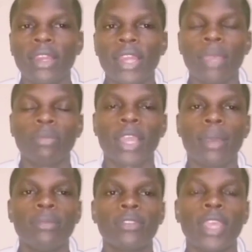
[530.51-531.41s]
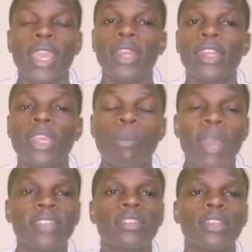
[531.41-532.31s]
time comes and he
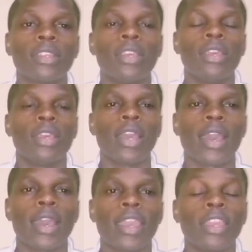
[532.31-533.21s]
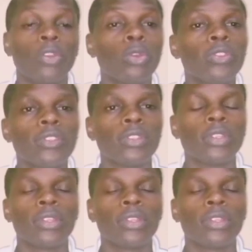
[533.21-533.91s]
must endorse,